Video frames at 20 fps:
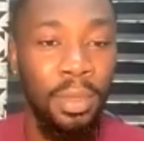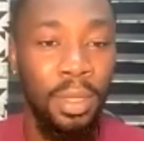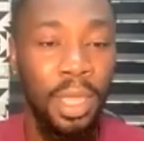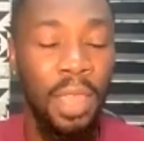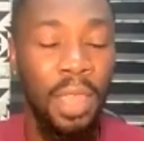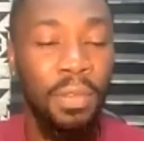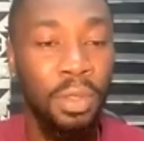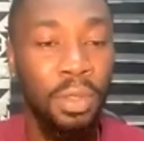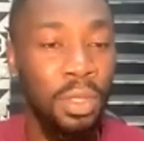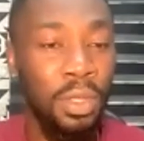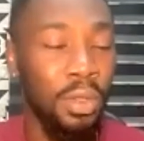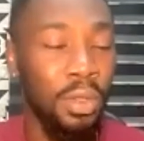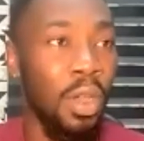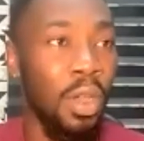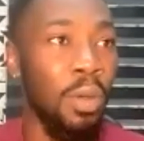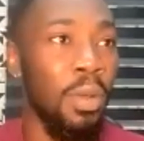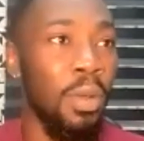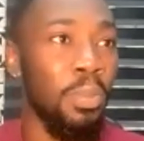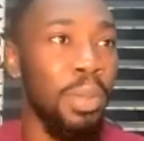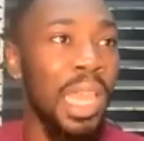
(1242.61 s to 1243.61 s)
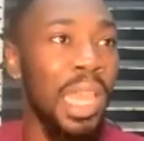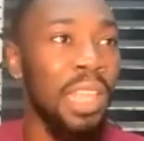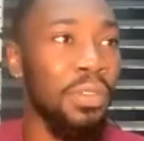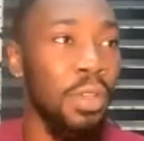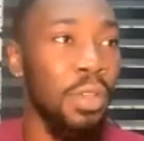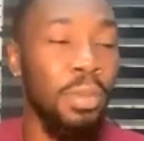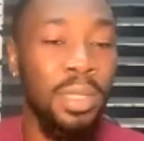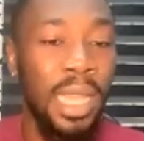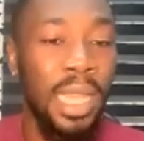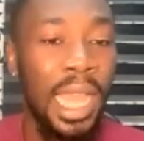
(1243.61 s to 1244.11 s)
Even
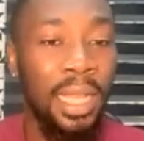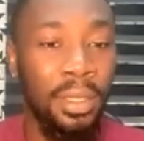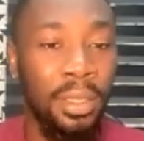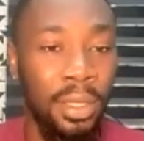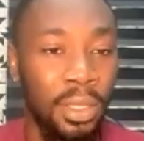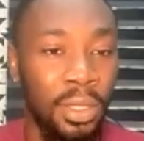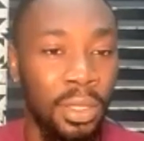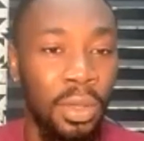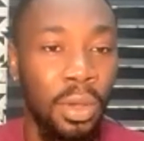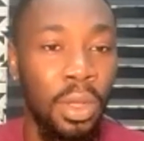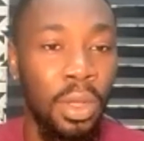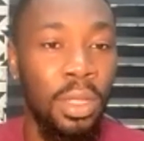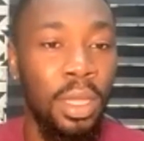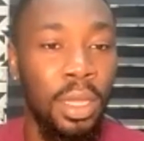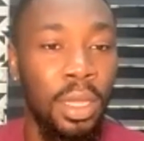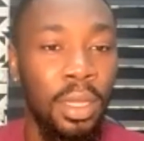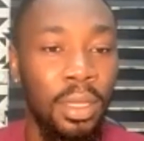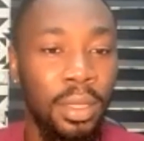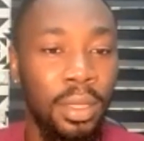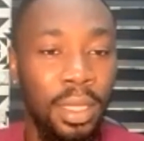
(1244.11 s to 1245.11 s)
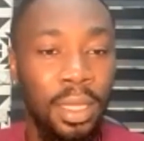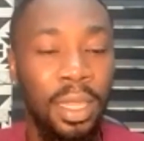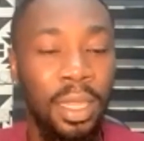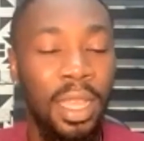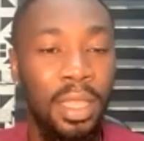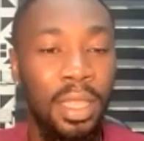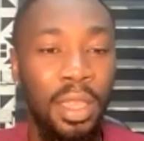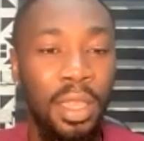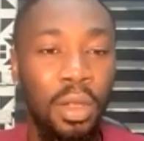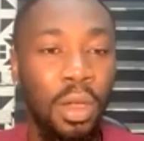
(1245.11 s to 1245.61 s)
platforms like Discord, the
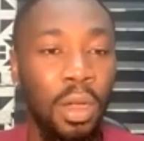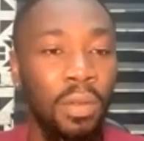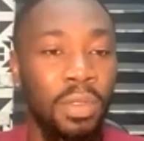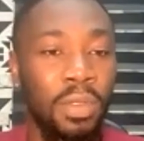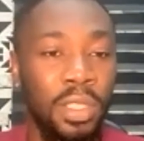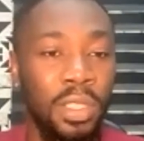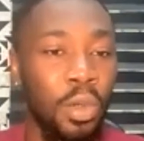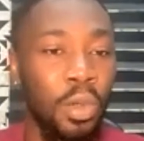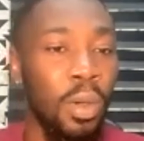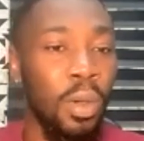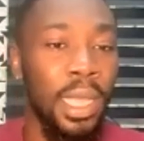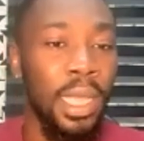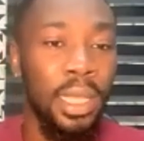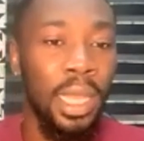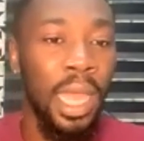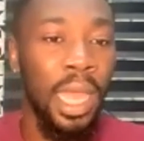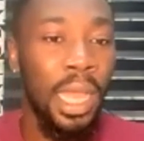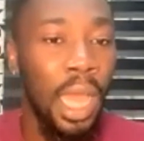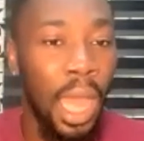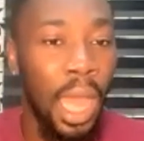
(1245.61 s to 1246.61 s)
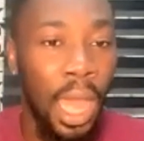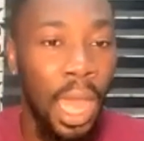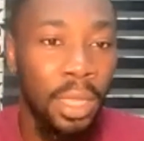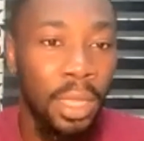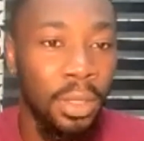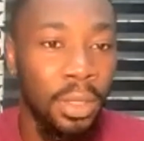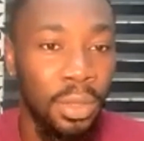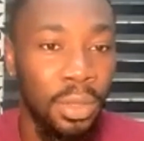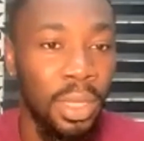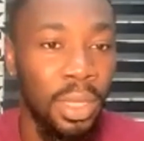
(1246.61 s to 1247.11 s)
learning curve is quite like high
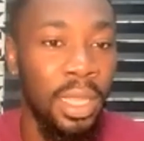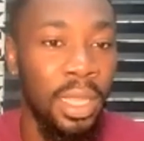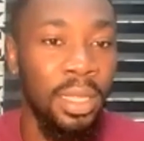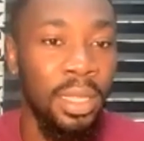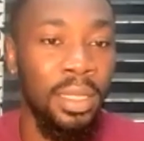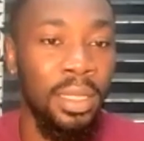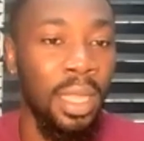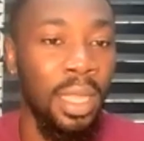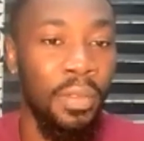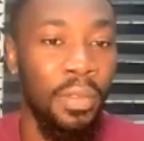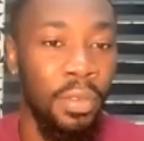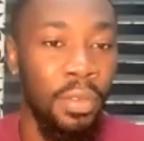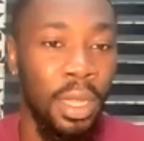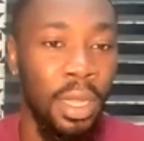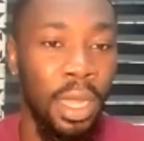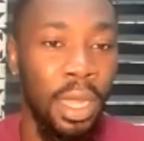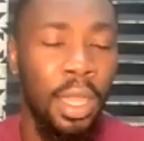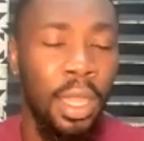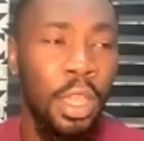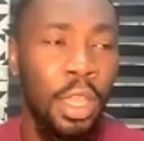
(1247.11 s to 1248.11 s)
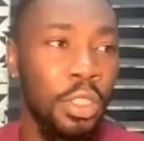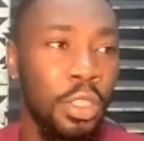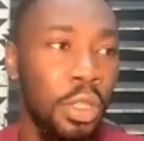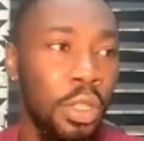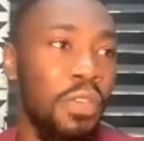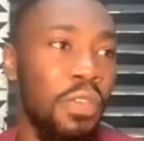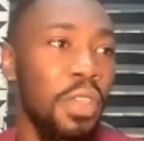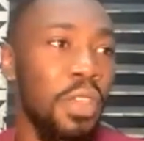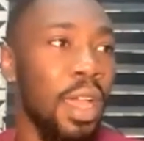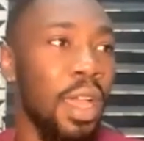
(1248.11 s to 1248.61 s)
to learn it in Africa. So
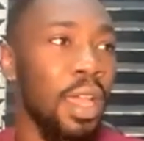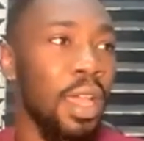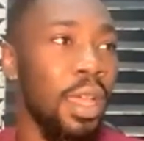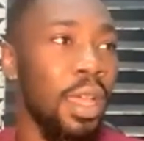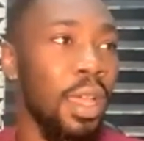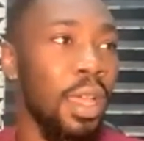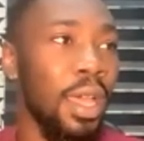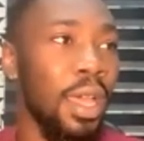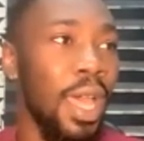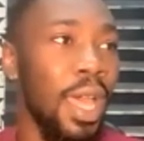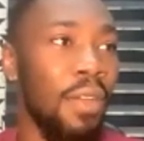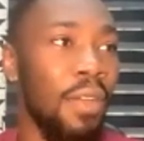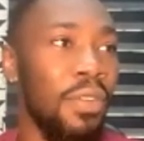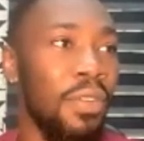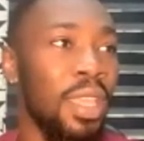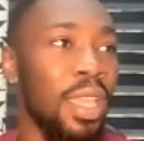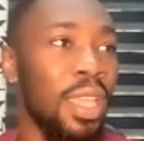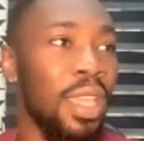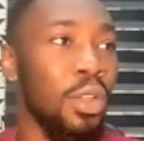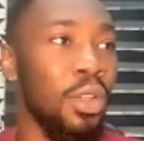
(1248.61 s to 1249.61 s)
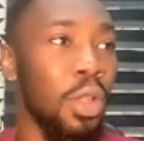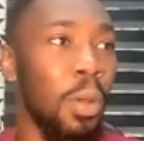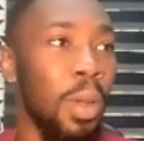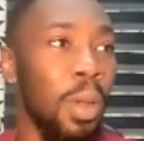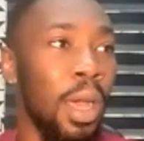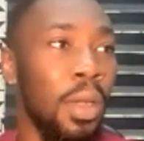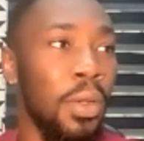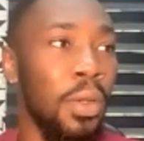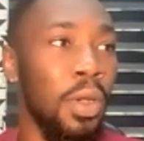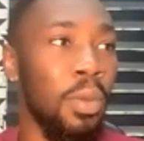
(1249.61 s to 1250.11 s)
if you are having a
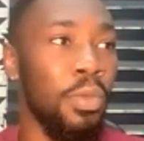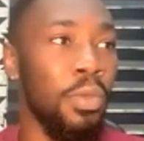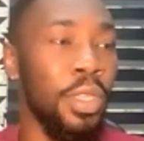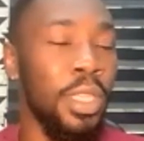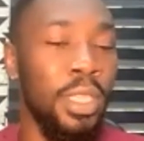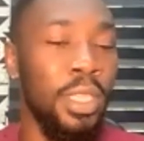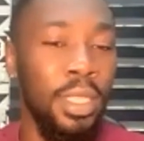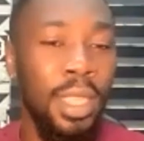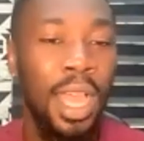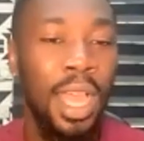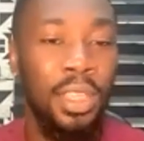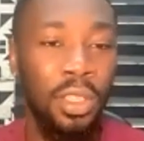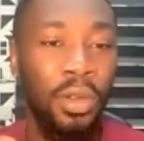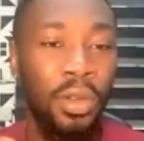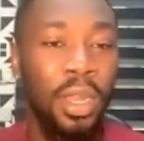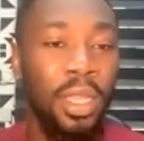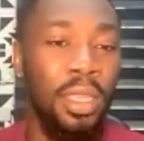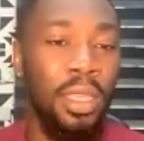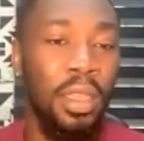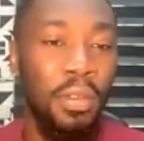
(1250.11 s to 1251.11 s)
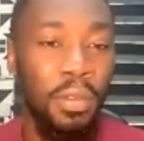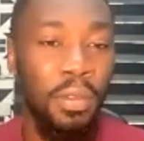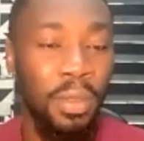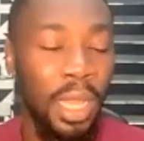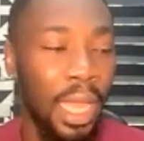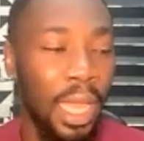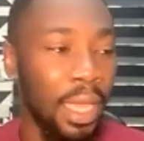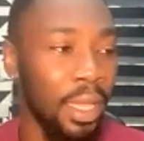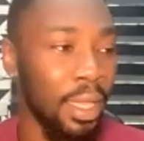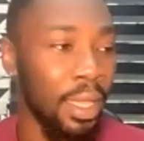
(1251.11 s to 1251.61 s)
global community, that is already
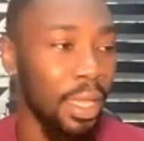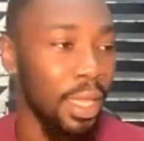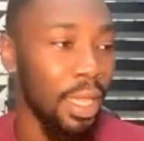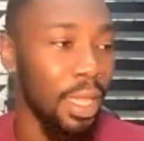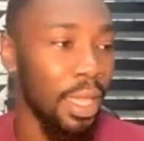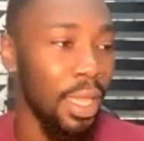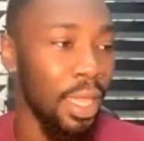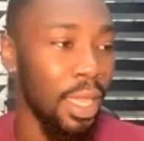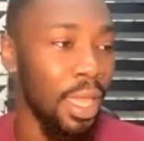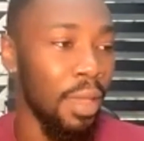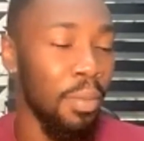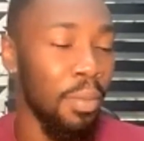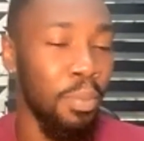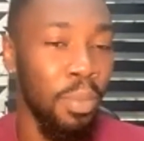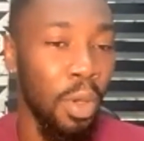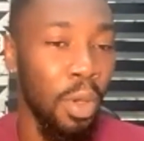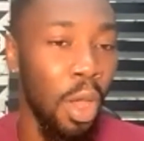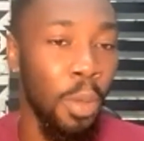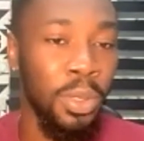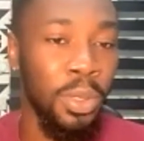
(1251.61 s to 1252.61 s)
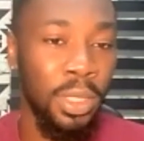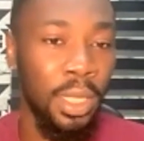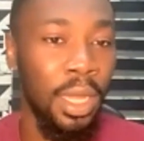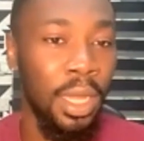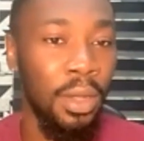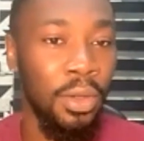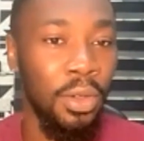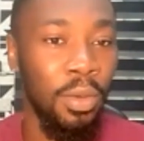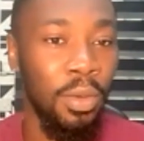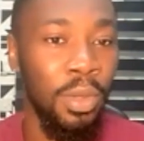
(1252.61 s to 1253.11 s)
like a
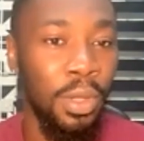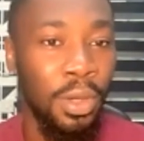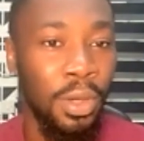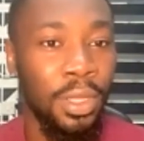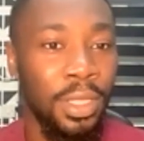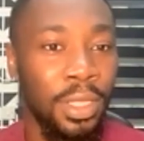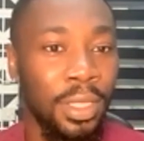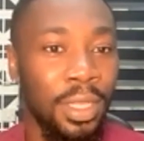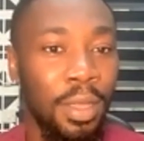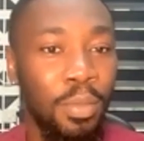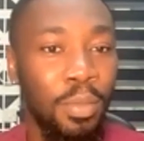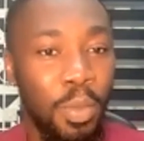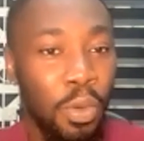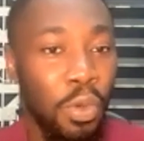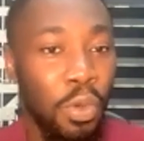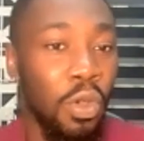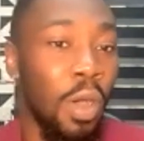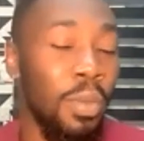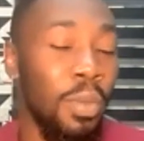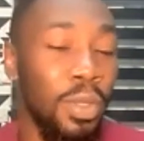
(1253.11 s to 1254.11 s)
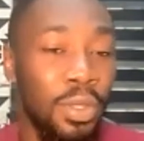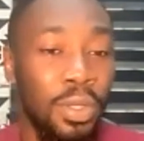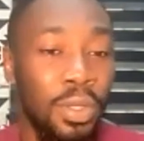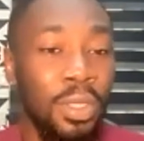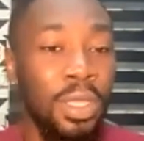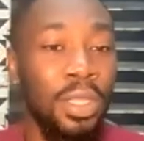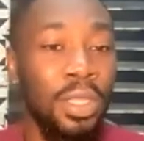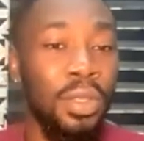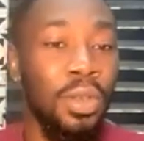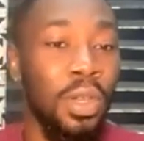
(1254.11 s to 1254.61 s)
obstacle because people coming to
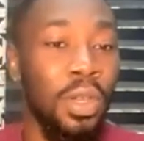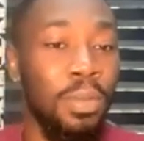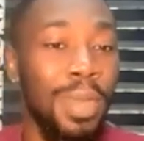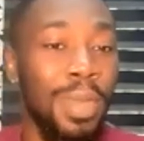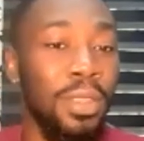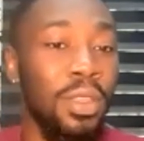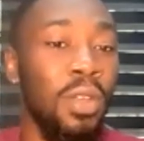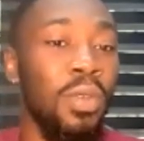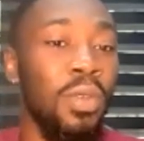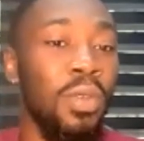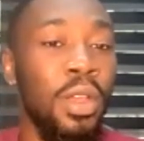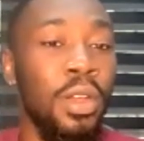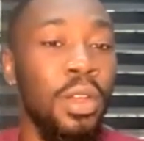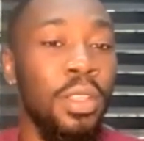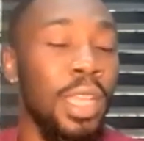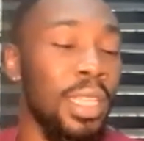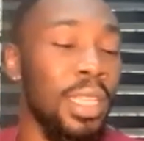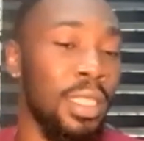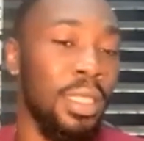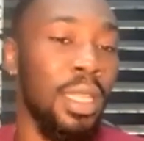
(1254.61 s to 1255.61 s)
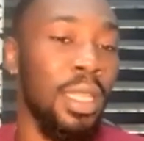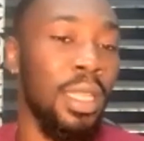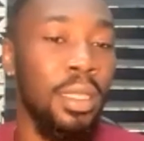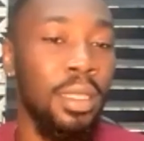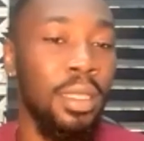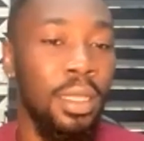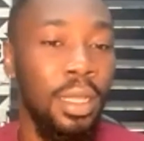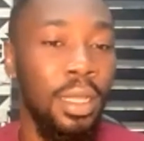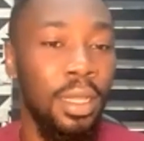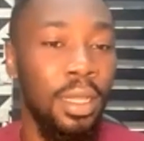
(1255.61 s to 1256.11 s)
Discord might not really
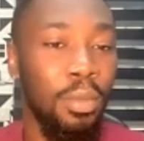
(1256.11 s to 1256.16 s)
understand.